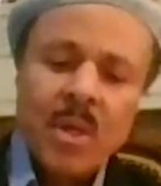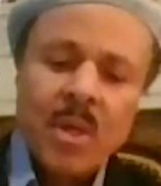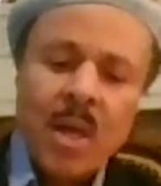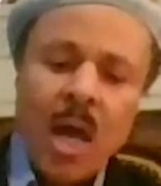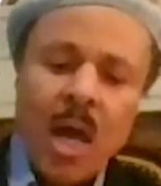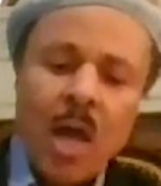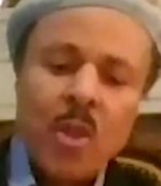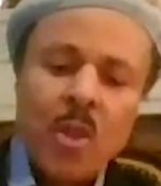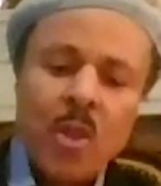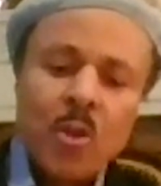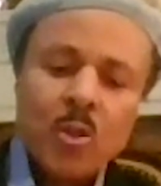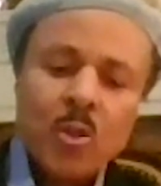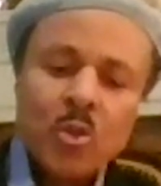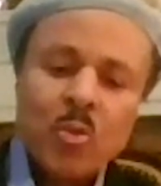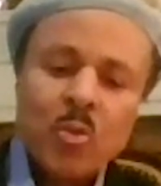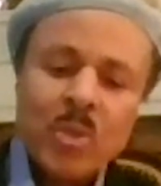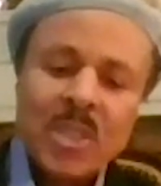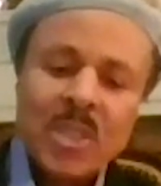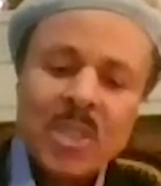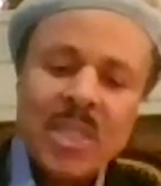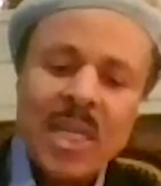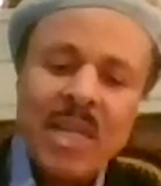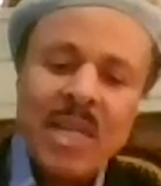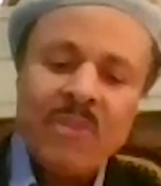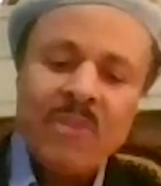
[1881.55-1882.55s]
Others
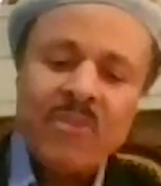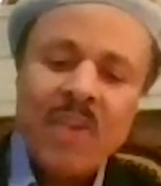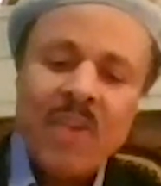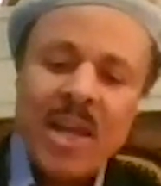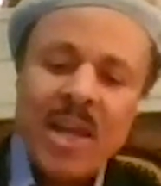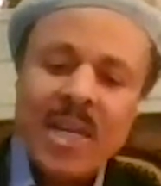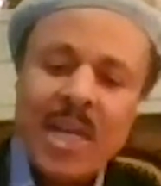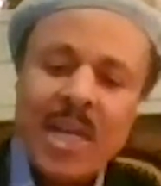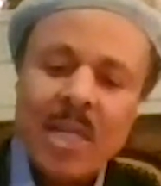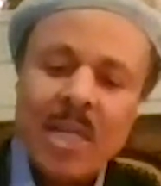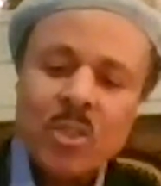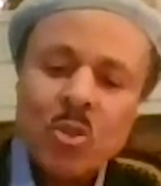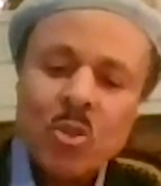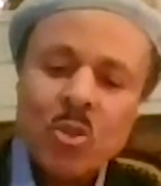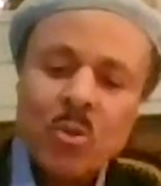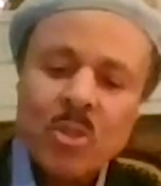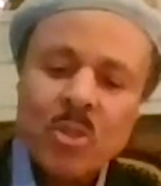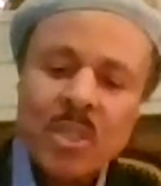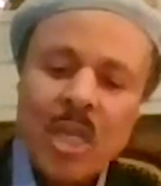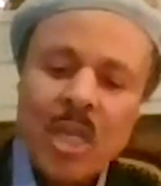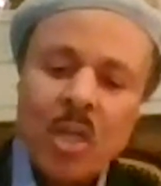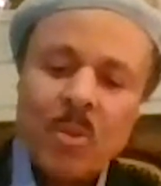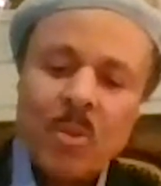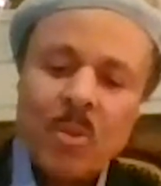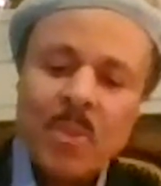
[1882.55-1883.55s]
received financial
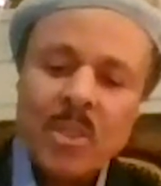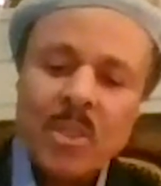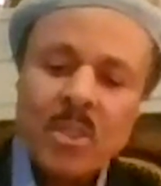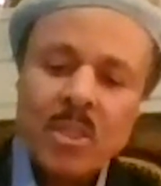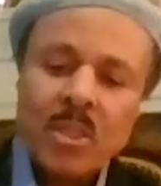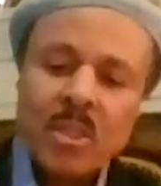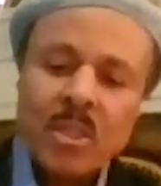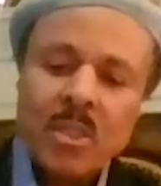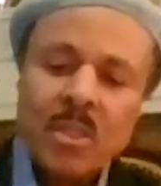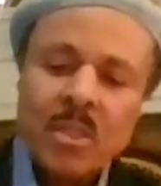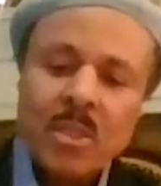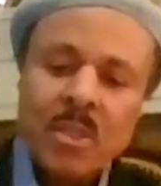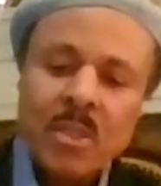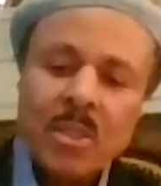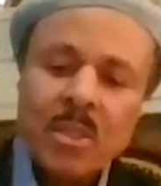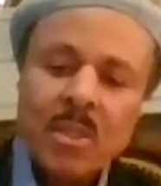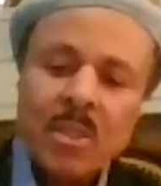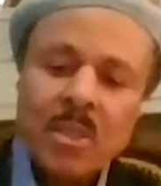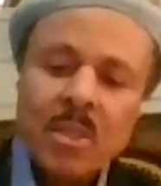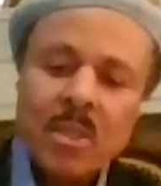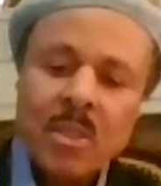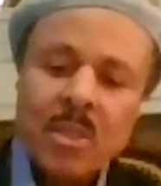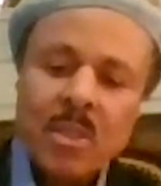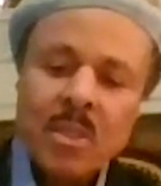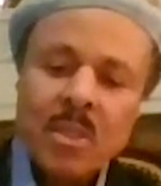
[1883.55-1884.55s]
settlements,
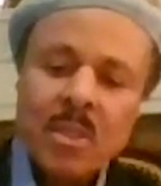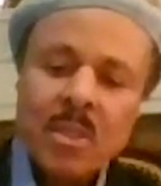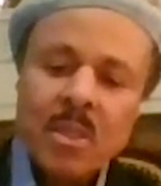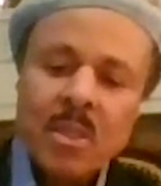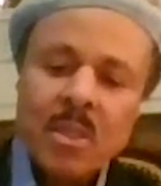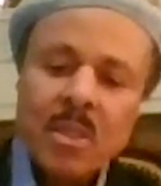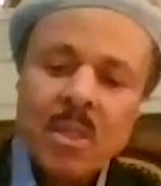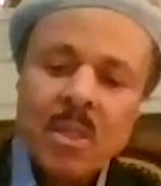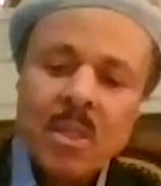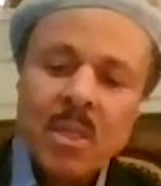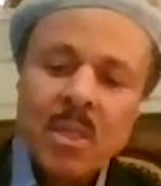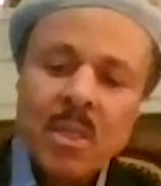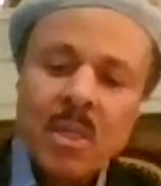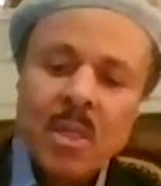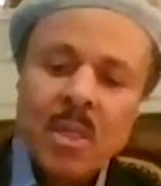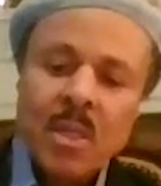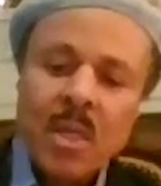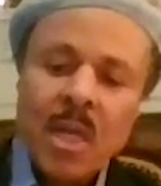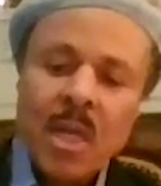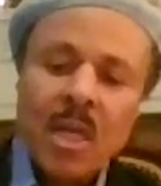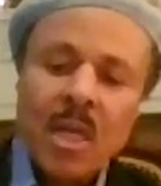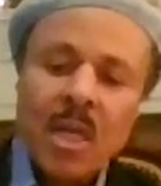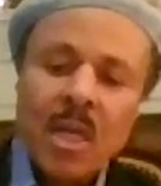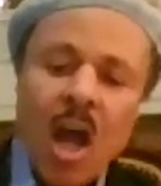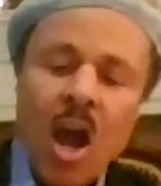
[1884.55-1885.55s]

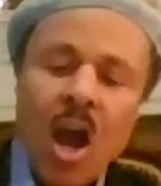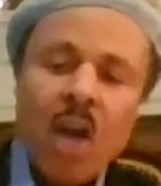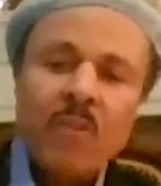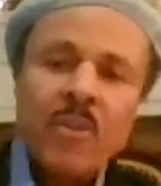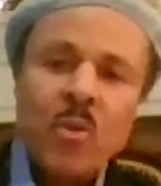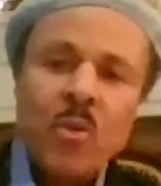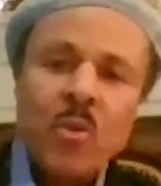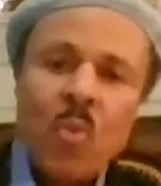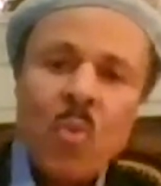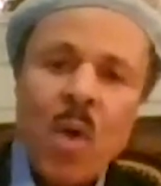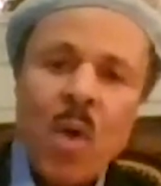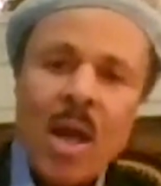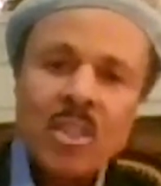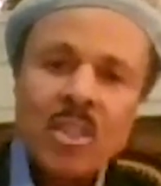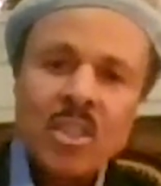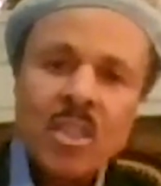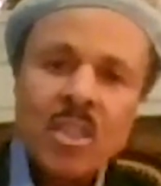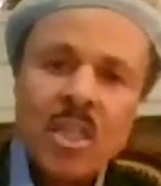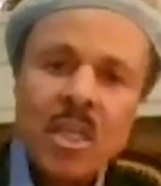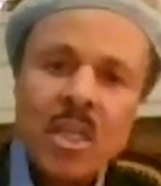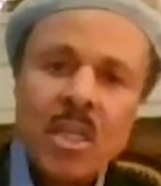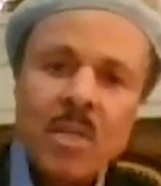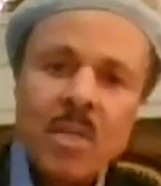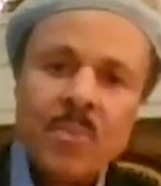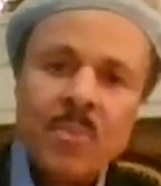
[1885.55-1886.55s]
and Harvey
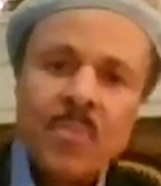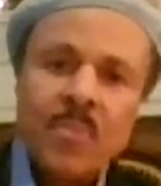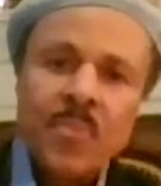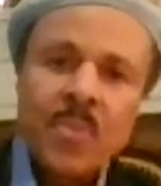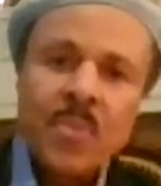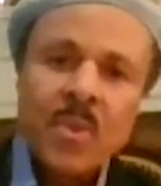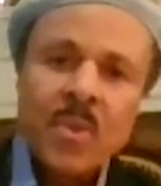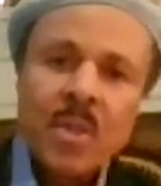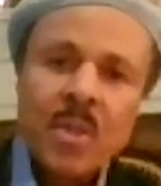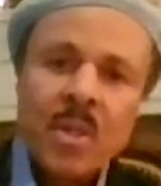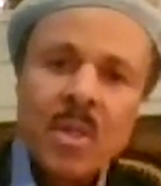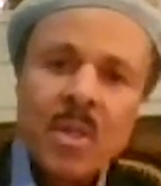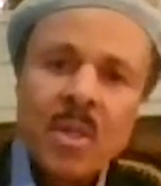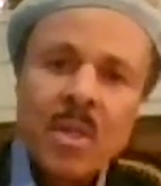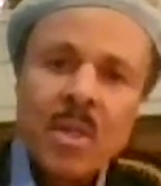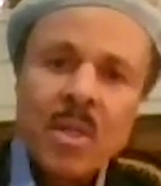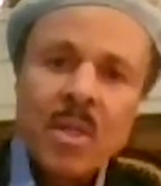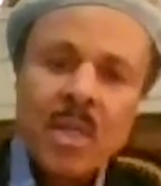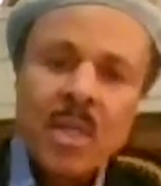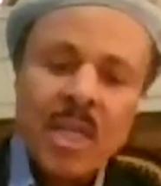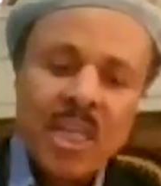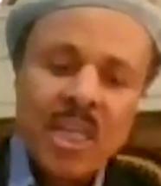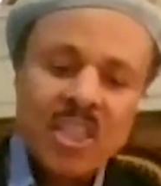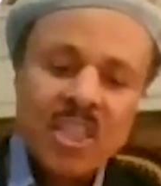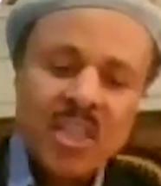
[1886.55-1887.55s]
Weinstein
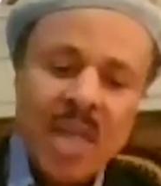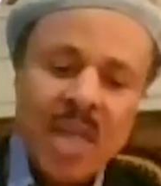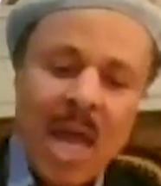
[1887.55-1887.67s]
is